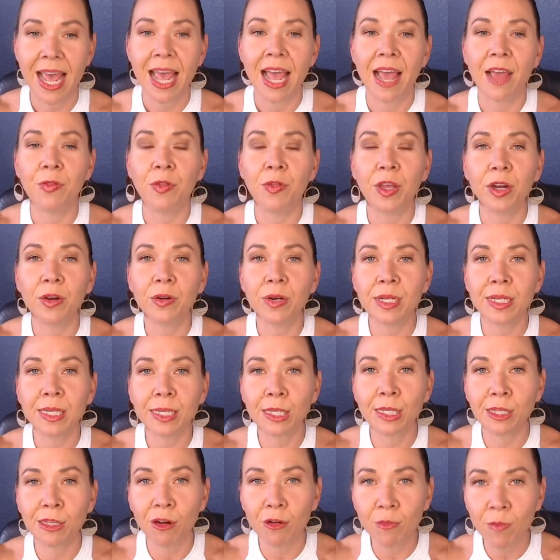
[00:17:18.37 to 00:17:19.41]
And there is
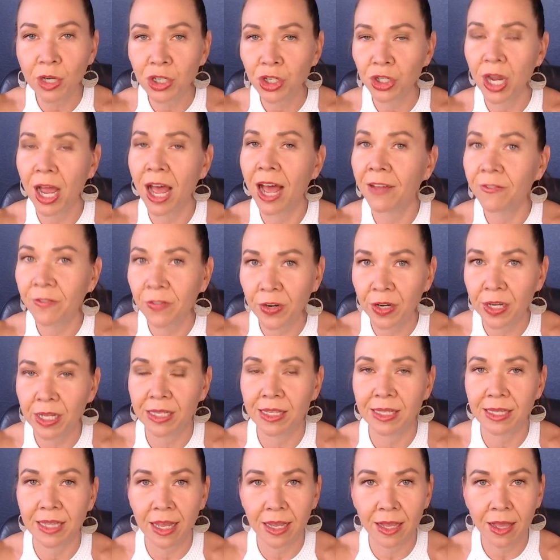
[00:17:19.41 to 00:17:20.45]
so much
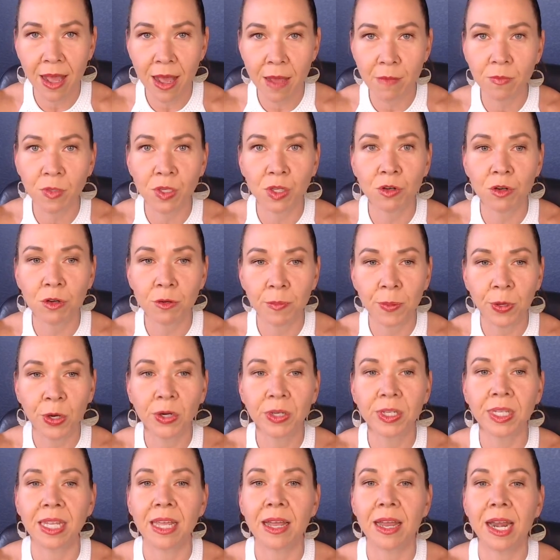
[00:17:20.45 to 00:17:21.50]
confidence that comes to a
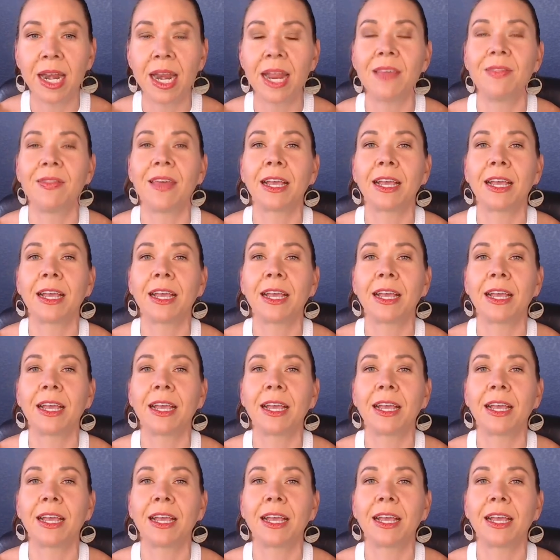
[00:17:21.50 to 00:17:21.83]
person